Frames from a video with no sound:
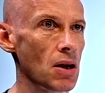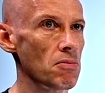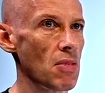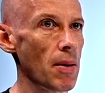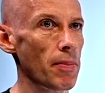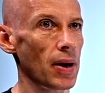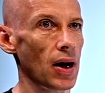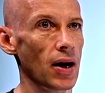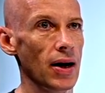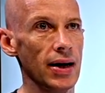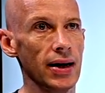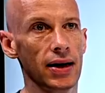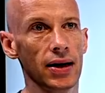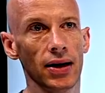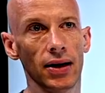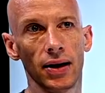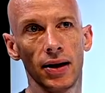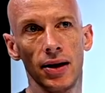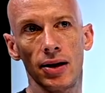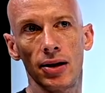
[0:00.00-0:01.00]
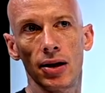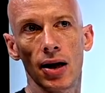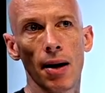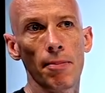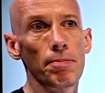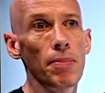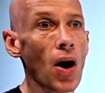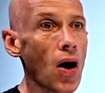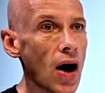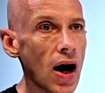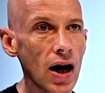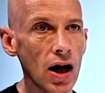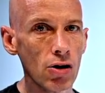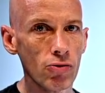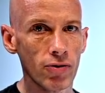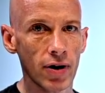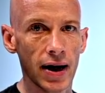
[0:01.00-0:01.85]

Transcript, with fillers: Might be like a, a pilot